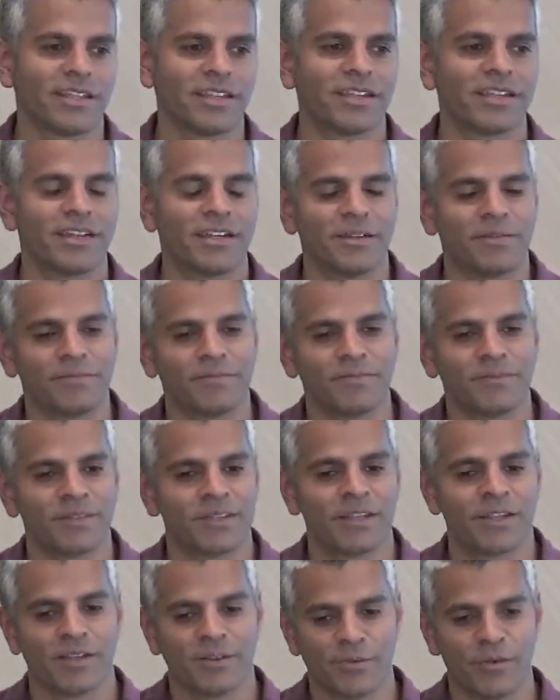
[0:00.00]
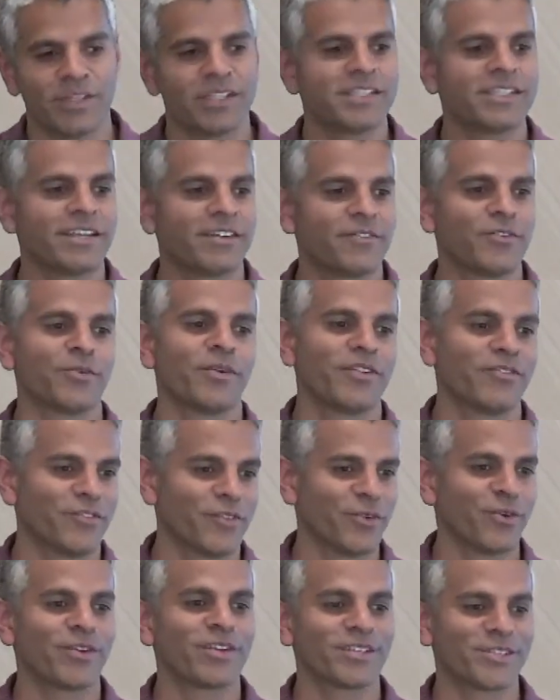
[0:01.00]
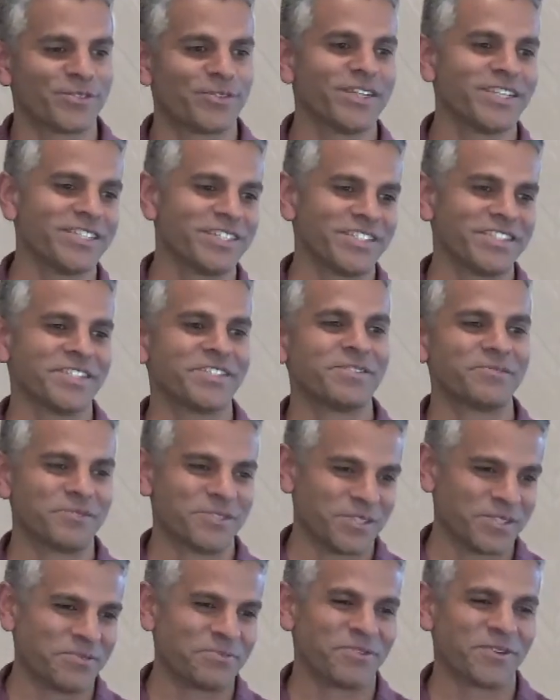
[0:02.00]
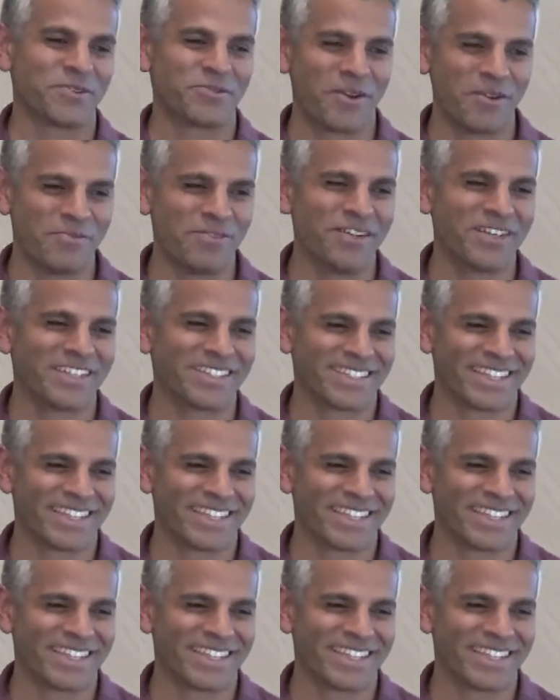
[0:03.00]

Um, we just have to wait for the orchestration systems to support webhooks.